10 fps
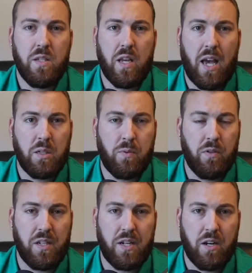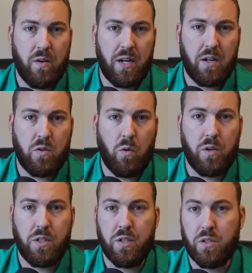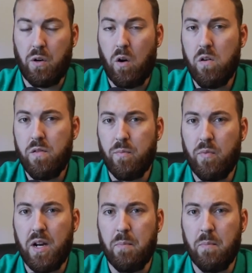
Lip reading: expertly curated courses are the bread and